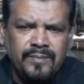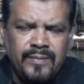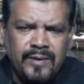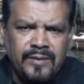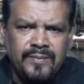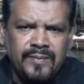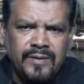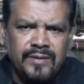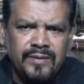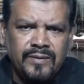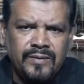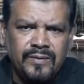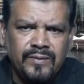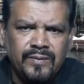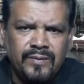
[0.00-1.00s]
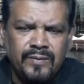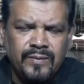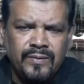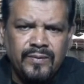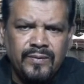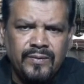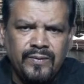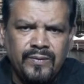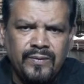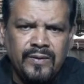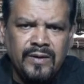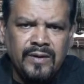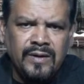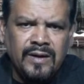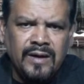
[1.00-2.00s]
people who
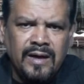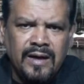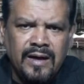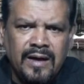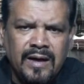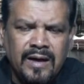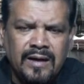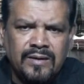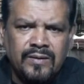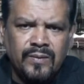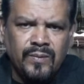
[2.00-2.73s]
are